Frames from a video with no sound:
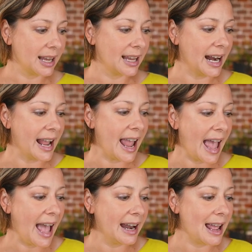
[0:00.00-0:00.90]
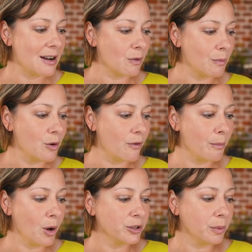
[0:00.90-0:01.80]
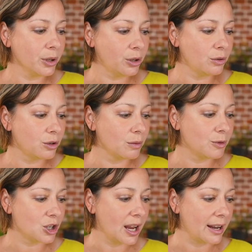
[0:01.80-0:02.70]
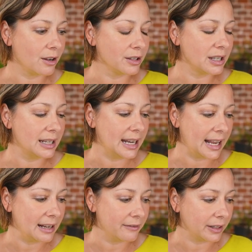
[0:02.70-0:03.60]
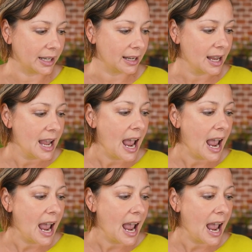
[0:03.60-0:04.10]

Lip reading: Can I add and remove multiple YouTube channels natively?